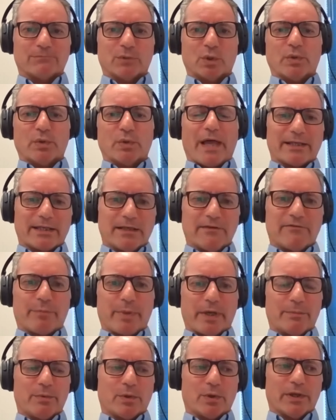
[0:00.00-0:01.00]
Will that give
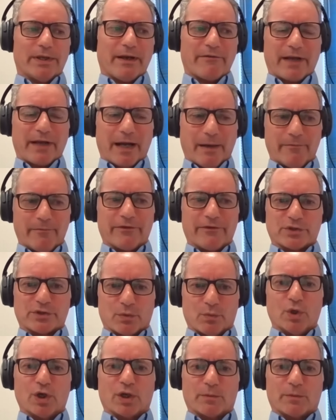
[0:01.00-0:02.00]
people enough comfort
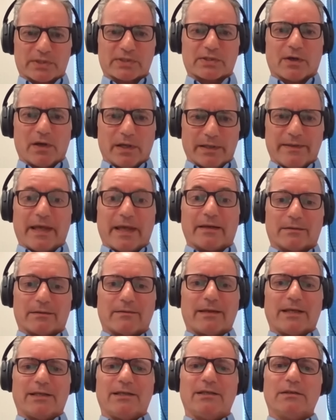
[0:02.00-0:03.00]
to work beside
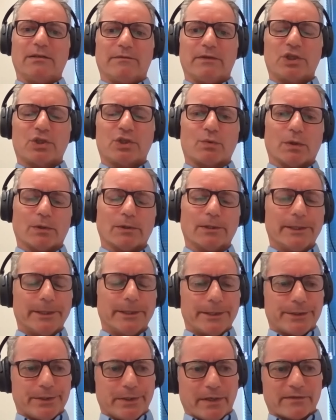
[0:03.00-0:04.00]
that individual?
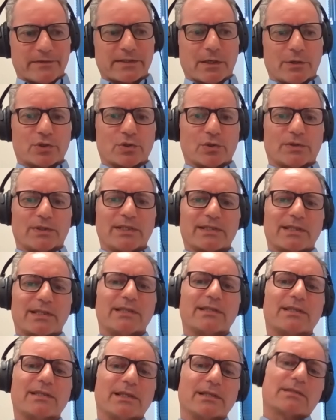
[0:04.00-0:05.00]
Do you have social
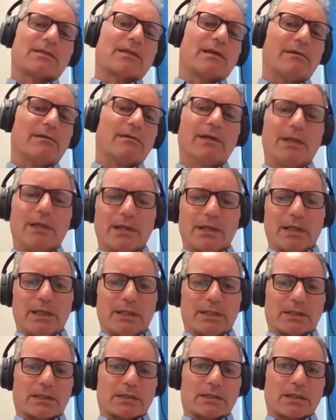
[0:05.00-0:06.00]
distancing? So
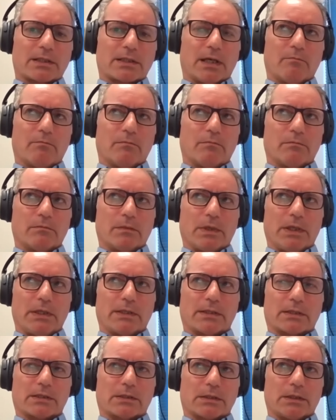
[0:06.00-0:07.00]

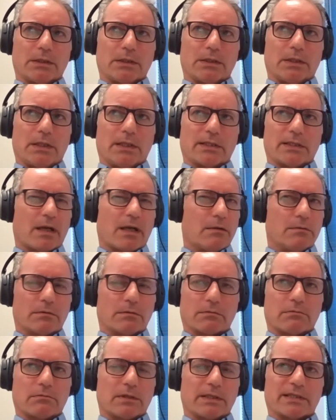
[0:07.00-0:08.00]
there's
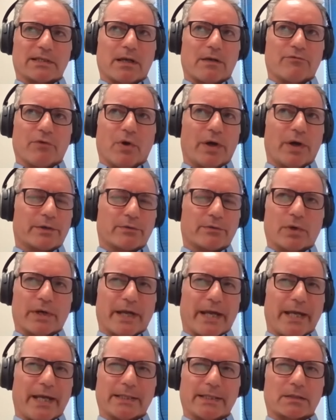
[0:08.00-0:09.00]
no right or
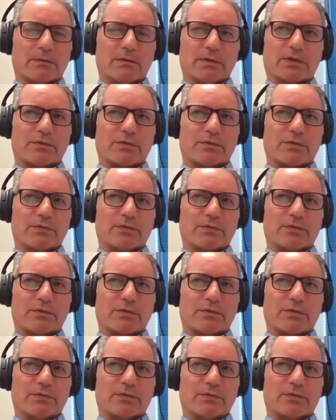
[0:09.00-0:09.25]
wrong answer.